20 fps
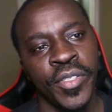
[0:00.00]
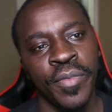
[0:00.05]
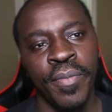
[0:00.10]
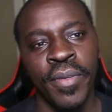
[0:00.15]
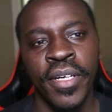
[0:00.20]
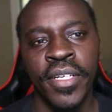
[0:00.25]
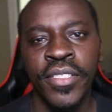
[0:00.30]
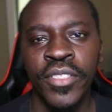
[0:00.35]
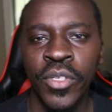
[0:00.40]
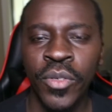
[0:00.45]

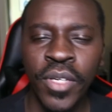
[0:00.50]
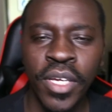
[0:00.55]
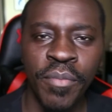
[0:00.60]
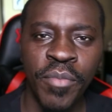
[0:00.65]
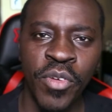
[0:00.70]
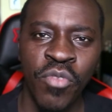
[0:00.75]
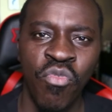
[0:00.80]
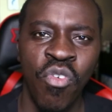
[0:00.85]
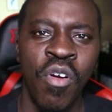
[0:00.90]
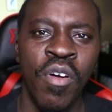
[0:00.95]
But don't get me
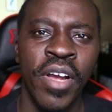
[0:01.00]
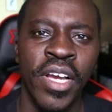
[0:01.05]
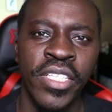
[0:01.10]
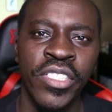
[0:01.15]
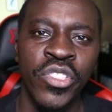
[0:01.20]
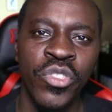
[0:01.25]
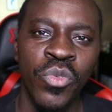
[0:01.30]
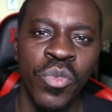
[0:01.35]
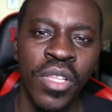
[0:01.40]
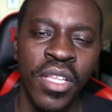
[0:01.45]
wrong, I
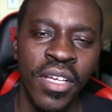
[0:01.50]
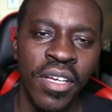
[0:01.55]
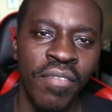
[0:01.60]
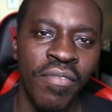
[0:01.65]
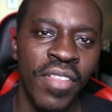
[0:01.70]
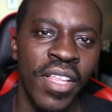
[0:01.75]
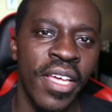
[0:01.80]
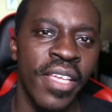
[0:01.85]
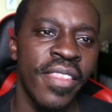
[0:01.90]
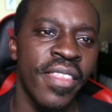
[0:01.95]
do love
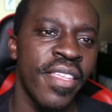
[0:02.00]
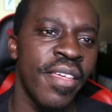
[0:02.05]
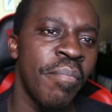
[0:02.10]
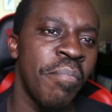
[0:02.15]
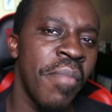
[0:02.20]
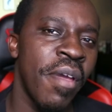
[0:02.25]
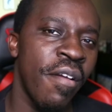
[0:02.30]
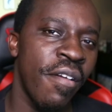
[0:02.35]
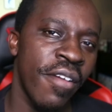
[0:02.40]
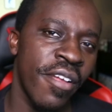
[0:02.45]
like the
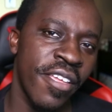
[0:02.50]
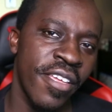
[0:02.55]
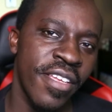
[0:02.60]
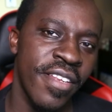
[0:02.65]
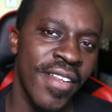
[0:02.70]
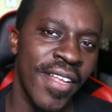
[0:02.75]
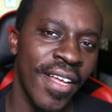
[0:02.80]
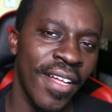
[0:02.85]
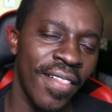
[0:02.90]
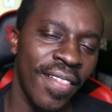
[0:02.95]
American
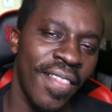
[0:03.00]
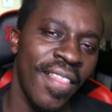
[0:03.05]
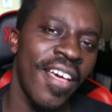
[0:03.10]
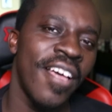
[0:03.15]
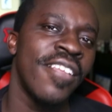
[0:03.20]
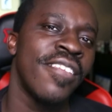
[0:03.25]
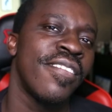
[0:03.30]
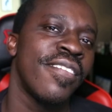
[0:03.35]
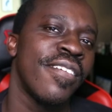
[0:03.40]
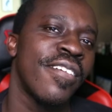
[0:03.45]

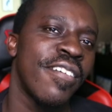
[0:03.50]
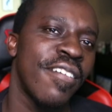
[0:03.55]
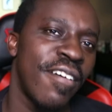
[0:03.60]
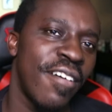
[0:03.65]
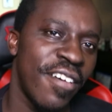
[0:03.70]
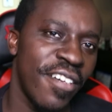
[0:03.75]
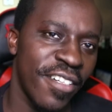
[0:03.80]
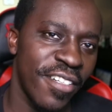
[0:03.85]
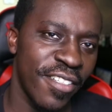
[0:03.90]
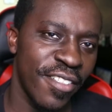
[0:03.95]
classic
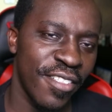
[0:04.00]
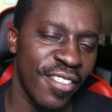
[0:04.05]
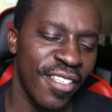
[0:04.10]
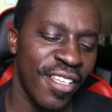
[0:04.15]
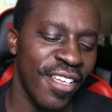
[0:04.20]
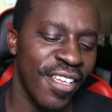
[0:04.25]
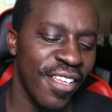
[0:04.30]
cars, like